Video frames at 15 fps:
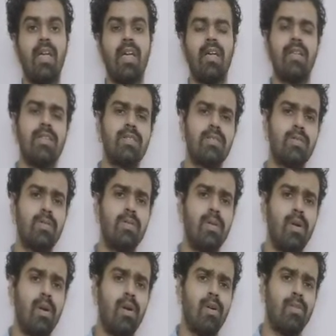So,
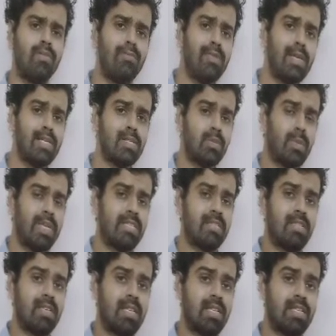first
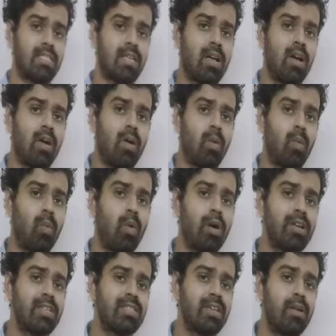question is, what is
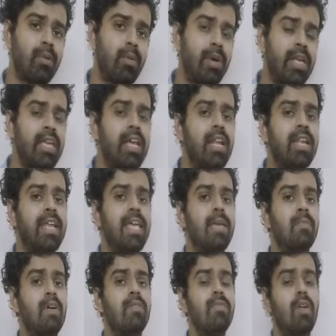the real name
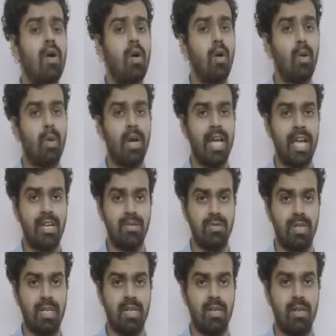of O.Henry?
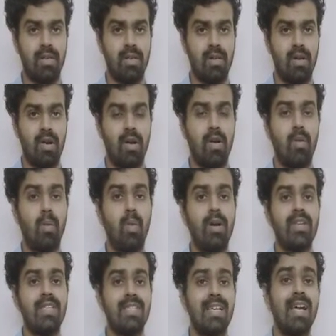Or what is
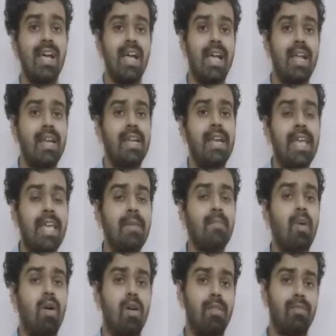the name
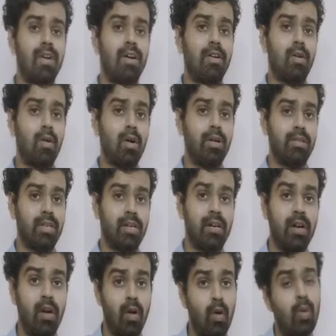of our author,
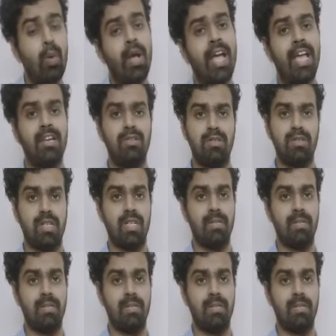O.Henry?